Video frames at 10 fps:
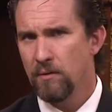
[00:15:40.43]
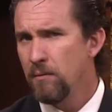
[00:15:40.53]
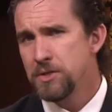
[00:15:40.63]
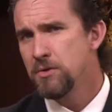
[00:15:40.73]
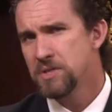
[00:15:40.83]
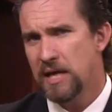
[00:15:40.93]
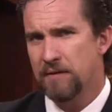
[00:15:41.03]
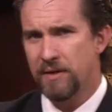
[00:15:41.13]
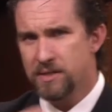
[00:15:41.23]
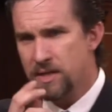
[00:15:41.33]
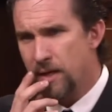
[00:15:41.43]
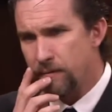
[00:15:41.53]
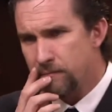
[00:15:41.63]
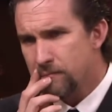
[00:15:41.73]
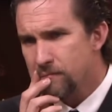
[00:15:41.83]
What would you say if he
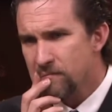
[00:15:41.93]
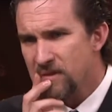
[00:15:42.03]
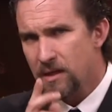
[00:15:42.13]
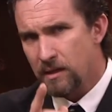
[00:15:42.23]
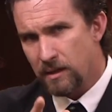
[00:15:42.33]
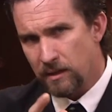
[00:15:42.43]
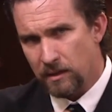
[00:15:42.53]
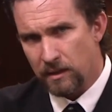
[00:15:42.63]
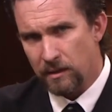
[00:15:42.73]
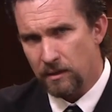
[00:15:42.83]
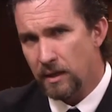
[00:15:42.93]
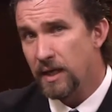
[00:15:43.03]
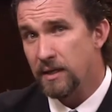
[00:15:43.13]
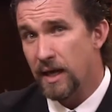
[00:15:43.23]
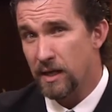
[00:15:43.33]
said, you
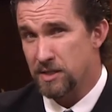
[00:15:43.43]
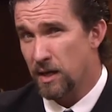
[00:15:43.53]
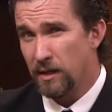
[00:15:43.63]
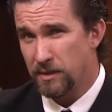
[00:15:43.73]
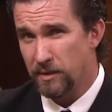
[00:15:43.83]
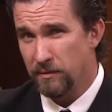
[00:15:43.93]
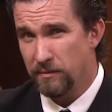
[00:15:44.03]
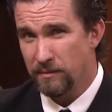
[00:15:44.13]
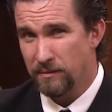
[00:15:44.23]
didn't tell us not to?